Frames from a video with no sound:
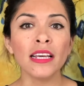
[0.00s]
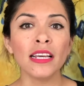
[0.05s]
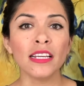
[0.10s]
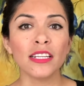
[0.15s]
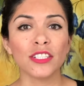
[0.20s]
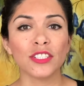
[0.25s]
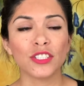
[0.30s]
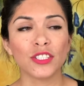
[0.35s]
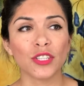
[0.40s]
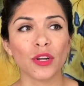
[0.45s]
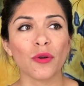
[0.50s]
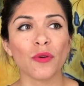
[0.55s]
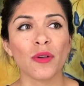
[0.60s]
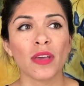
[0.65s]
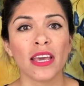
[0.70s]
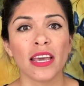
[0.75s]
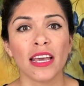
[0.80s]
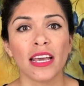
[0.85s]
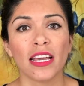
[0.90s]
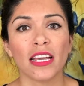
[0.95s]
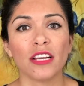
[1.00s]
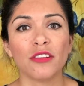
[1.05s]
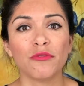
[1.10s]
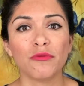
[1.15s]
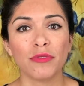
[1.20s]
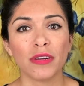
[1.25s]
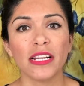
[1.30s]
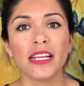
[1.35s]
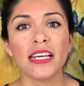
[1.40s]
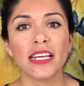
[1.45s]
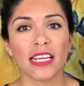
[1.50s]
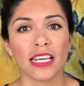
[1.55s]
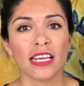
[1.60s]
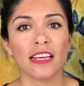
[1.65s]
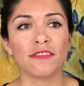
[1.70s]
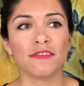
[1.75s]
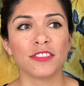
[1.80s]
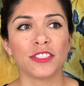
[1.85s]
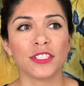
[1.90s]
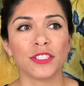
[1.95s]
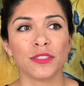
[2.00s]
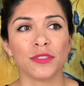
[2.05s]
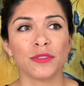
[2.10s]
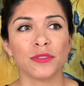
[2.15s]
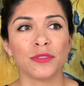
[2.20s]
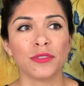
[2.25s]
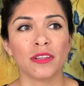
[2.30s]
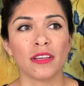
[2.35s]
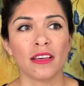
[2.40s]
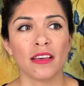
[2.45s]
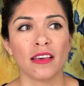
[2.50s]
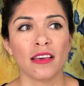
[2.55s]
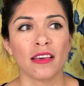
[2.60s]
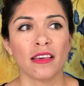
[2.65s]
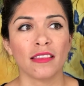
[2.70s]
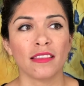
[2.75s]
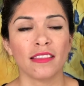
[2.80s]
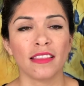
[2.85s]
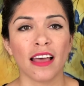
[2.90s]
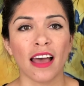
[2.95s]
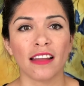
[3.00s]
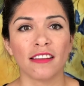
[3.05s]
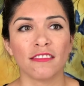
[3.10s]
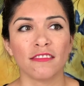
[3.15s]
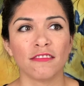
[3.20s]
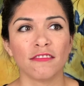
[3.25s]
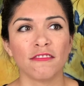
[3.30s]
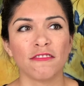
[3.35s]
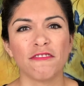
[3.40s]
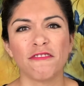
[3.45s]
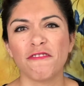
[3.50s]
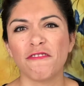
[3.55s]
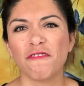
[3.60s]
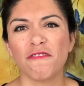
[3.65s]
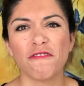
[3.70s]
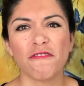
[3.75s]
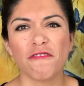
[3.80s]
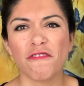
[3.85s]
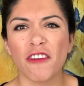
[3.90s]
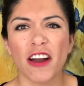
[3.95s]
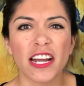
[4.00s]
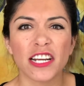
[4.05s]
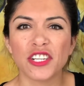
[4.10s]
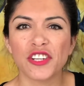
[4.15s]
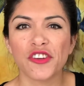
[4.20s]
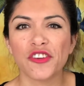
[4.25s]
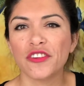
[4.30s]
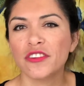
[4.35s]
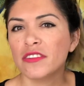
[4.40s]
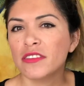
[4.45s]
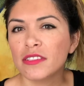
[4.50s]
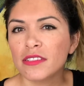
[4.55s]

So it really gives you that fresh